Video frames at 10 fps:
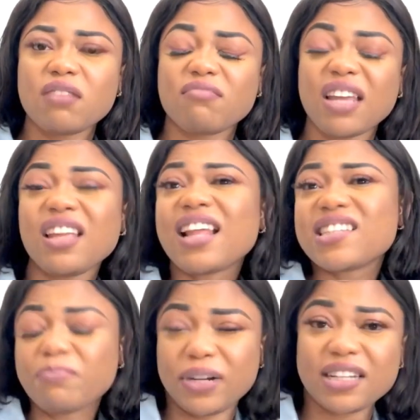I think that's a
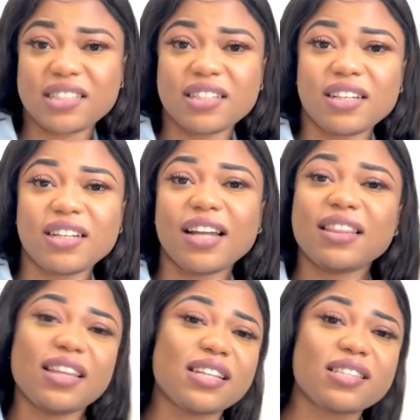blessing and
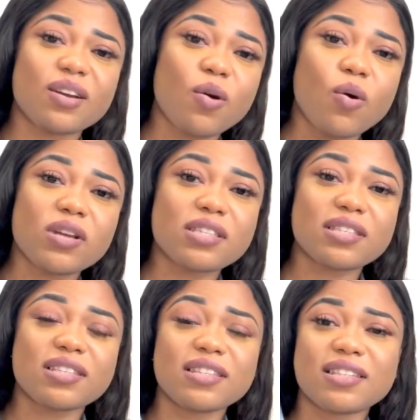that's a curse
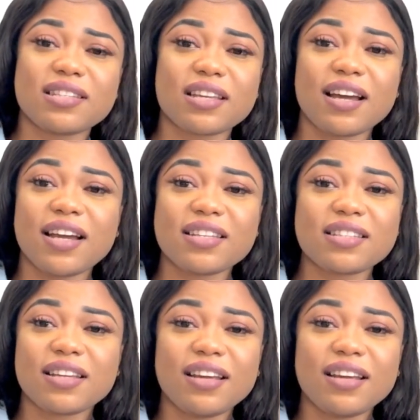in disguise.